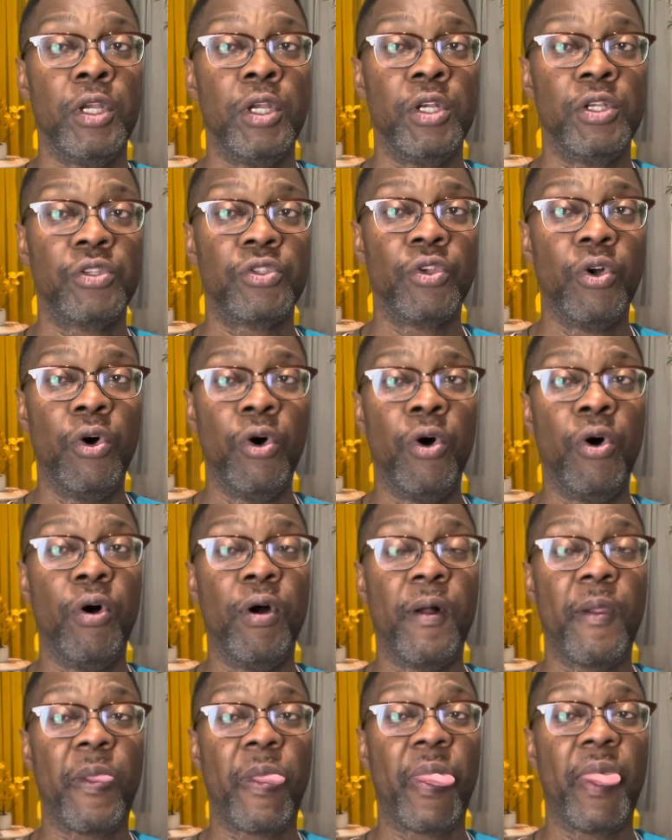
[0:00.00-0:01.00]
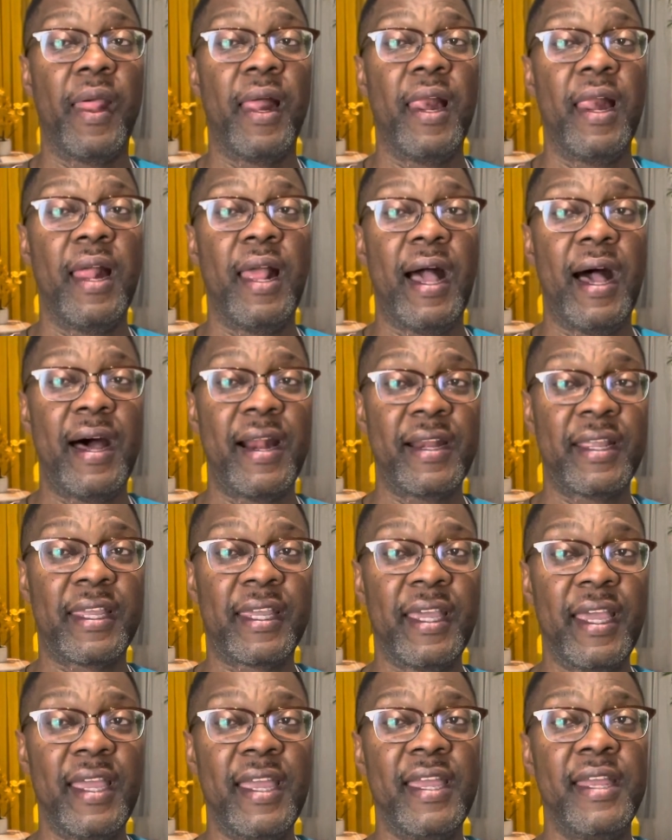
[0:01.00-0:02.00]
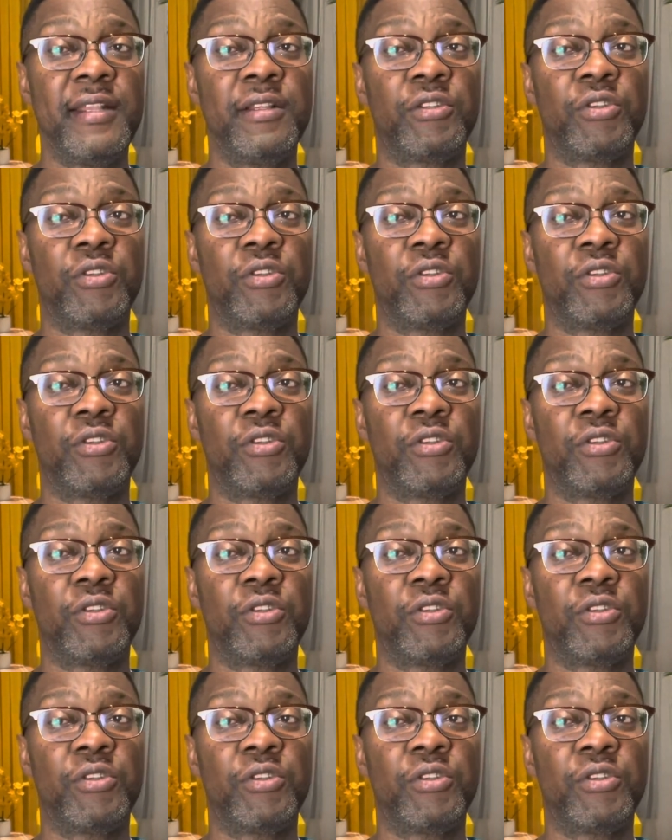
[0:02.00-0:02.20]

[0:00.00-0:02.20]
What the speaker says: So Harry Kane